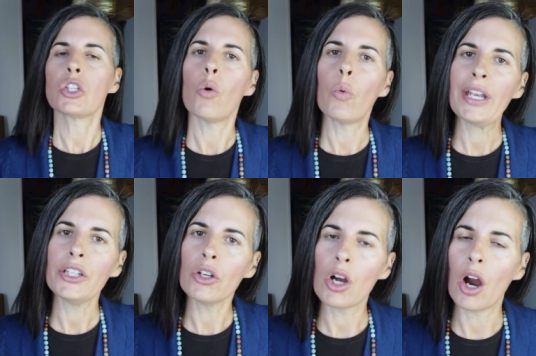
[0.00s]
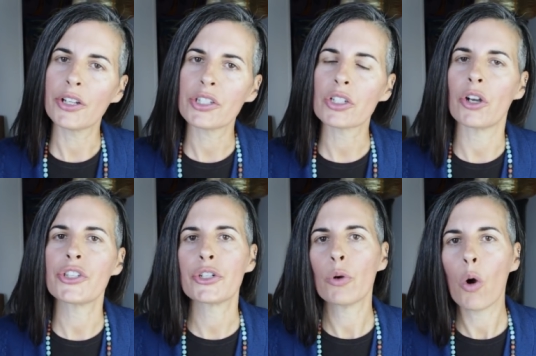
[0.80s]
So when your heart
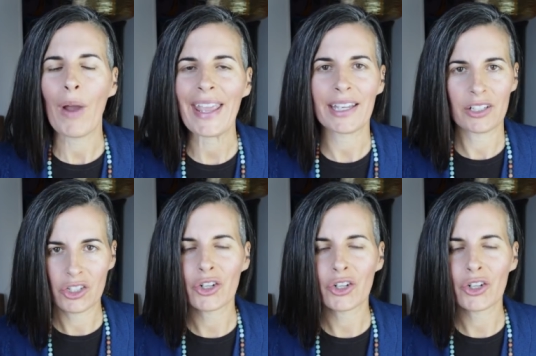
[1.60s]
starts to awaken